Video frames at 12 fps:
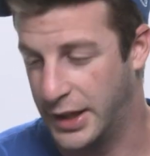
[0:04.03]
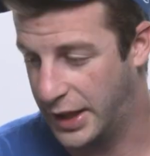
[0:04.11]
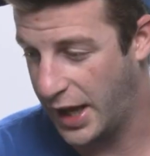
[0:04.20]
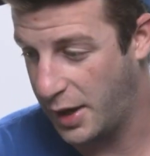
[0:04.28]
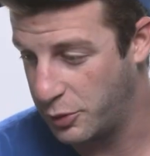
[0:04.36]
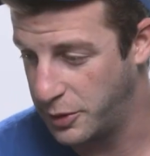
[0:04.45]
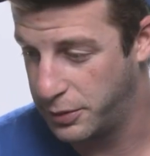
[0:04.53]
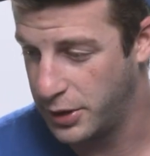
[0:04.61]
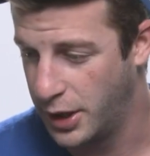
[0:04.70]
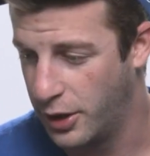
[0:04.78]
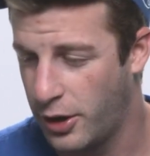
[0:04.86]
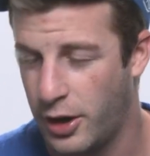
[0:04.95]
a game we
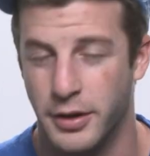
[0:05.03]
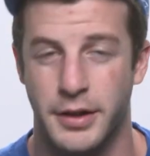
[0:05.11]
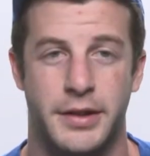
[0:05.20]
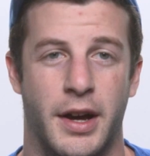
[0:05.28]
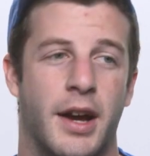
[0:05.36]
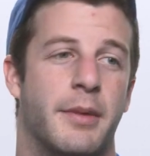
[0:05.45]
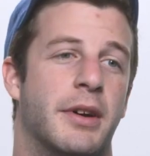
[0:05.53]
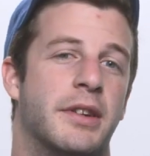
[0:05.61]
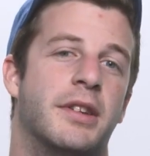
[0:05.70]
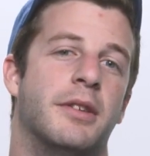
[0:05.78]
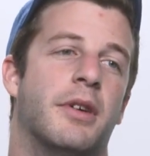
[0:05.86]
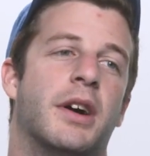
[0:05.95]
play all the time at
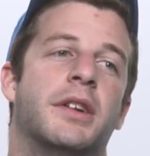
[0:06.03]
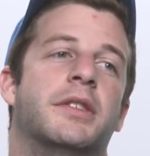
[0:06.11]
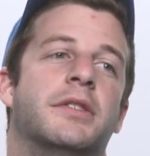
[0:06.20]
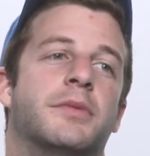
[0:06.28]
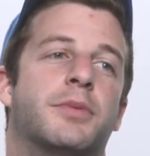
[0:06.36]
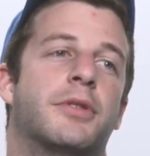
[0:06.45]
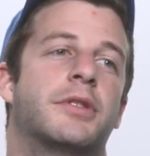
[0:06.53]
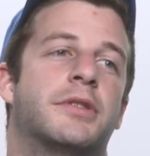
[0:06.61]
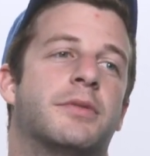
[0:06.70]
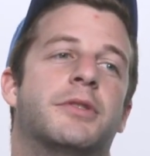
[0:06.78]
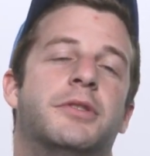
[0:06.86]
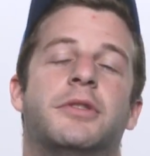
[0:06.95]
TYT
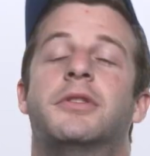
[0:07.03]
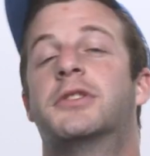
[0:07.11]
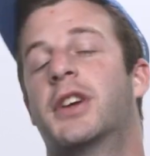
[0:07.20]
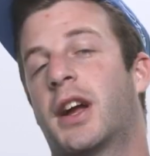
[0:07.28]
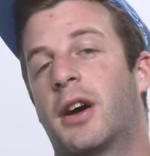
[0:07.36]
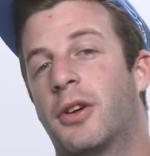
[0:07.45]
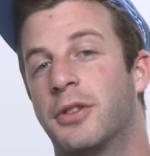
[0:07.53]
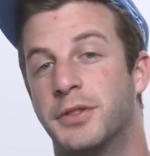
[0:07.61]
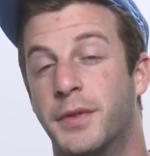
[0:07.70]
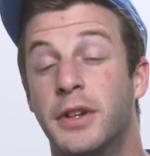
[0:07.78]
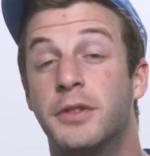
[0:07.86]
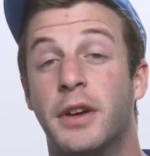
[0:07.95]
Sports, which you can check out all those videos.